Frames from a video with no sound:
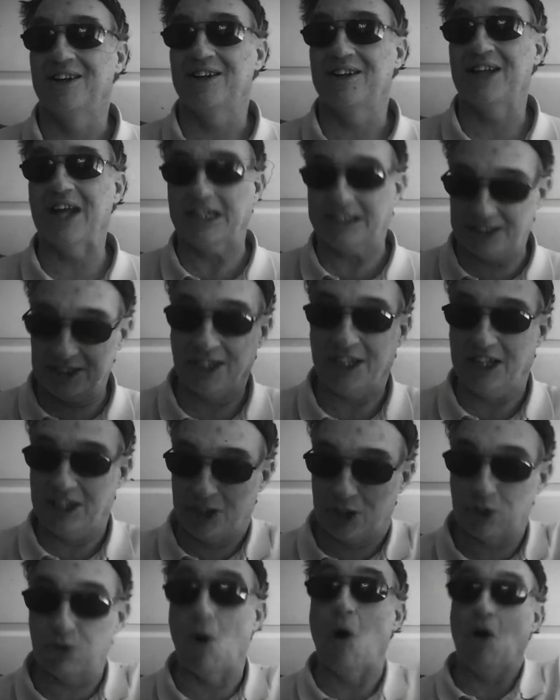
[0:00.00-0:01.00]
That's in
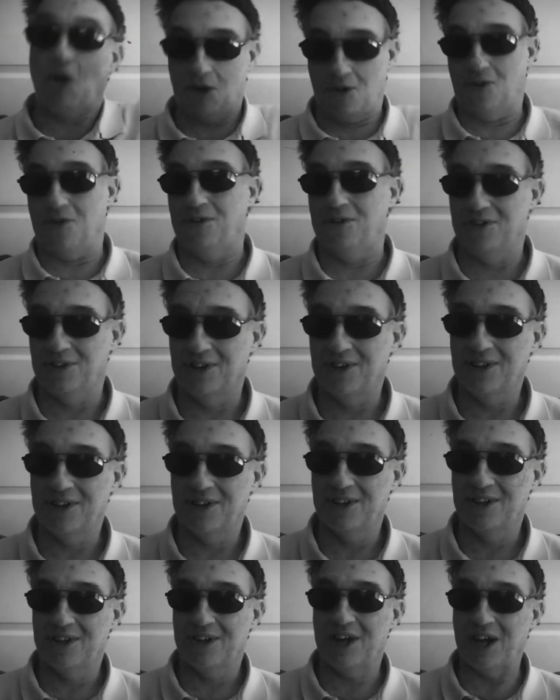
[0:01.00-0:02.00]
Toronto,
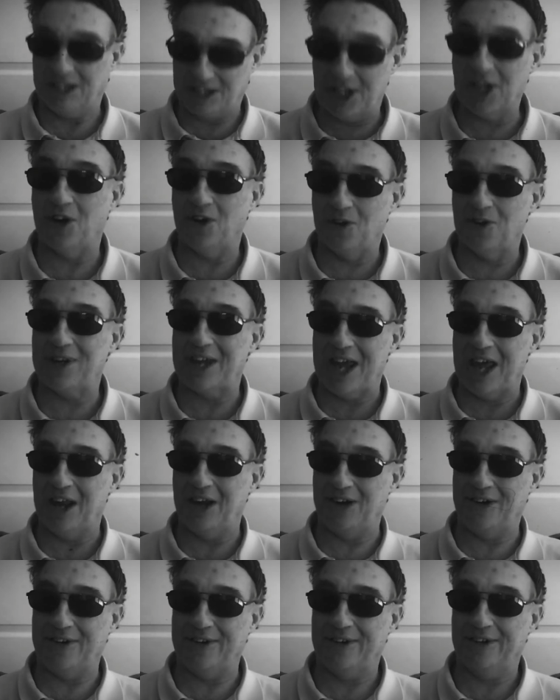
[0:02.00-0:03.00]
Ontario,
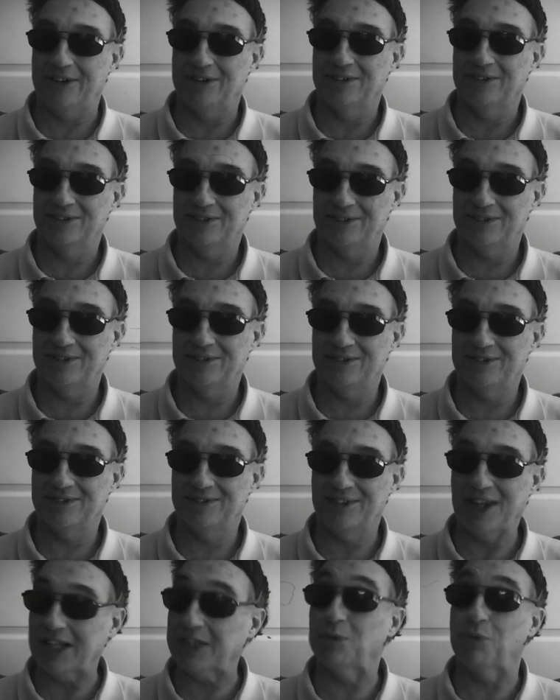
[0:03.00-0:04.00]
Canada.
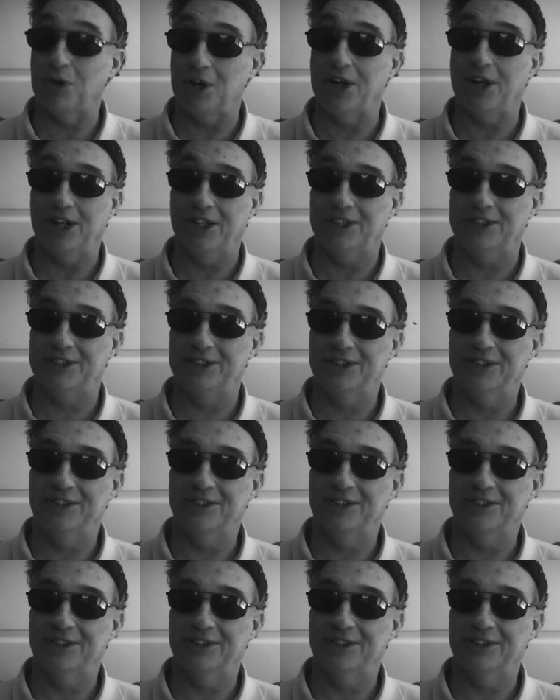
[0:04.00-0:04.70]
That's where it is.